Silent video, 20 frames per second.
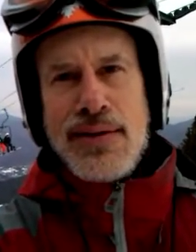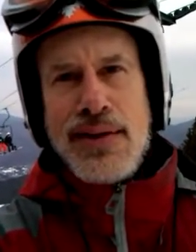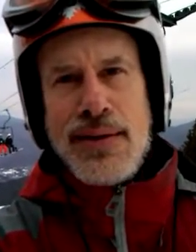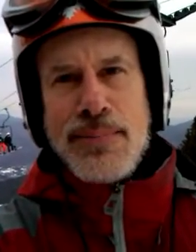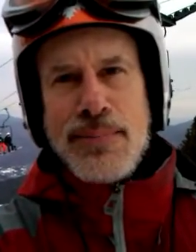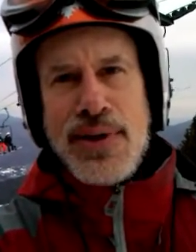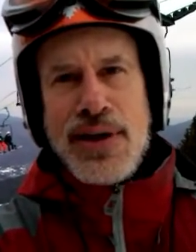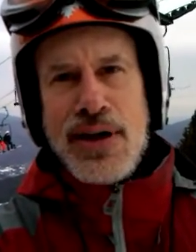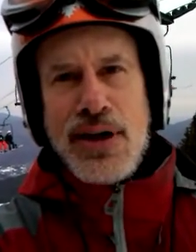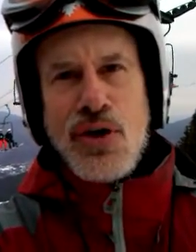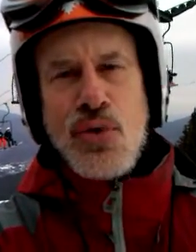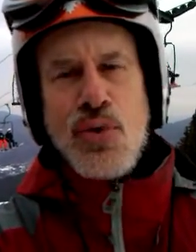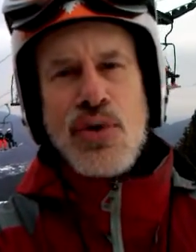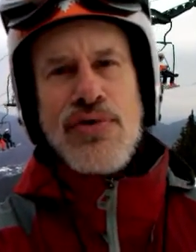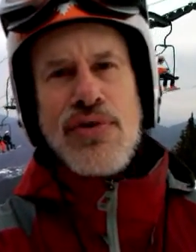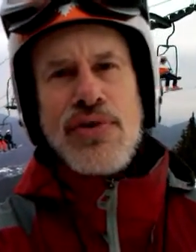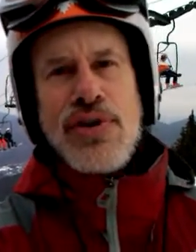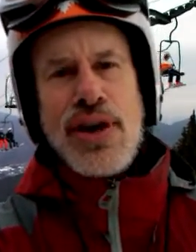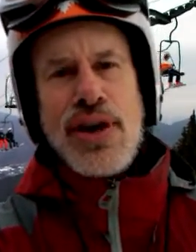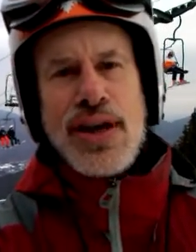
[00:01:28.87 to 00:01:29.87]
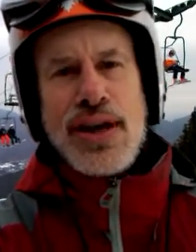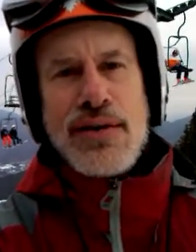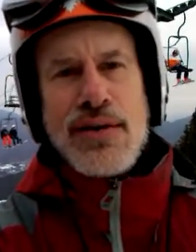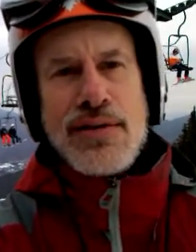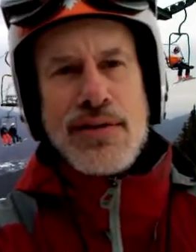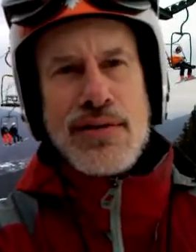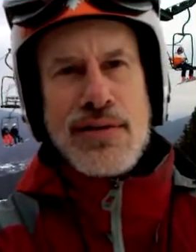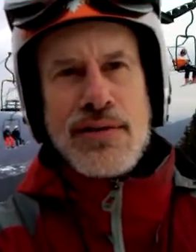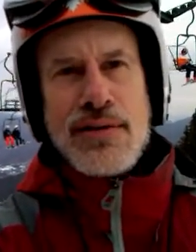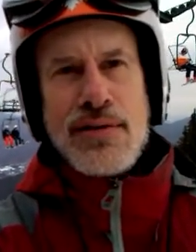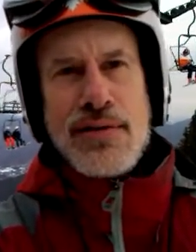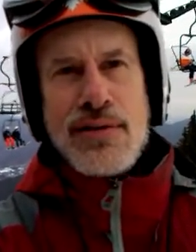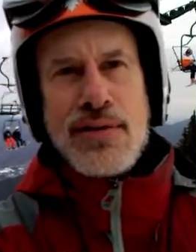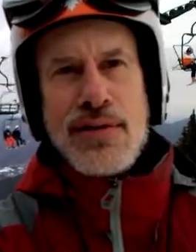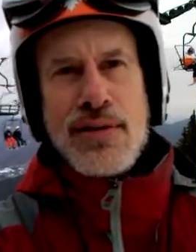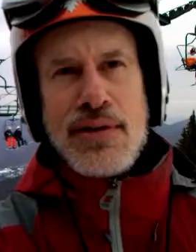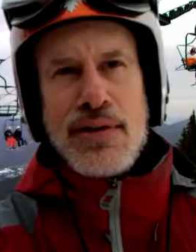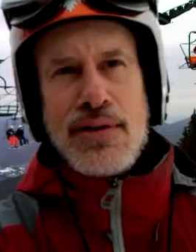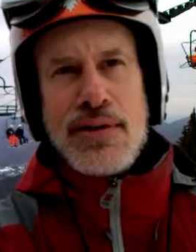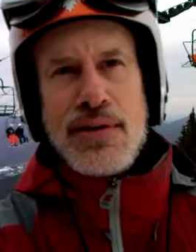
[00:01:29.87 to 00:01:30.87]
to be a quivering
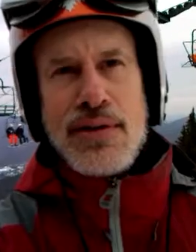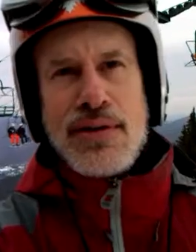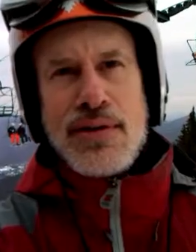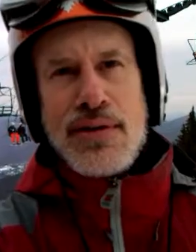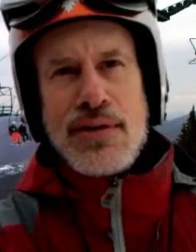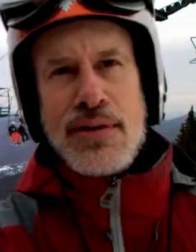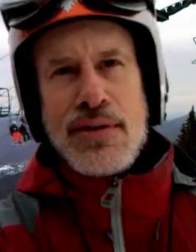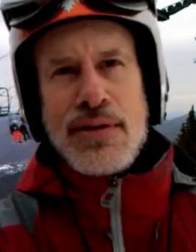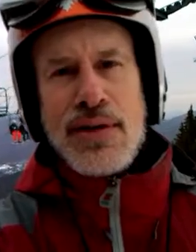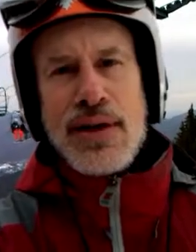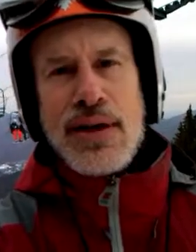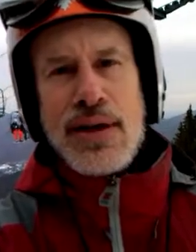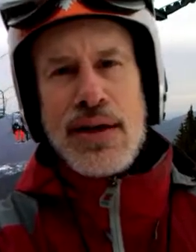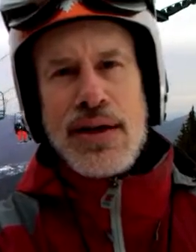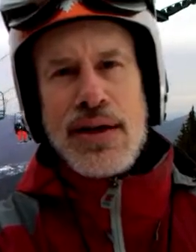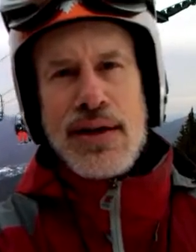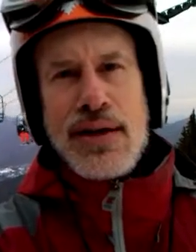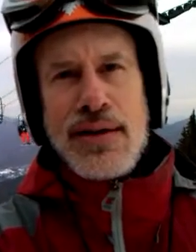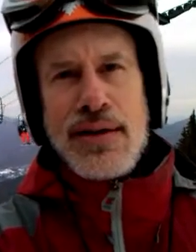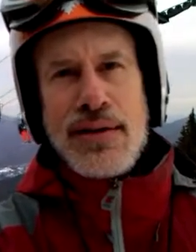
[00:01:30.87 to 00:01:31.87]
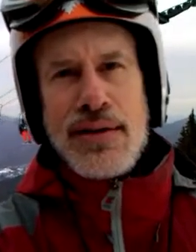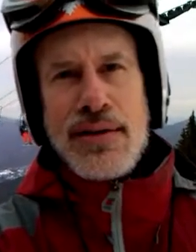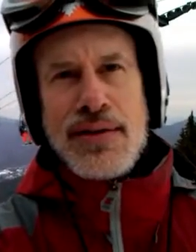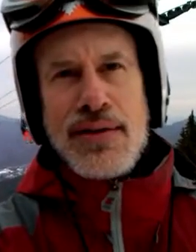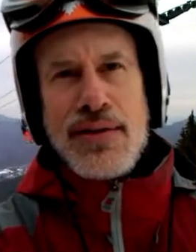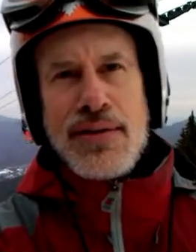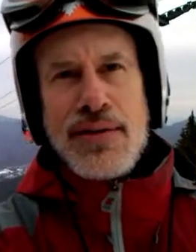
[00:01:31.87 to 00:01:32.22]
uh, uh,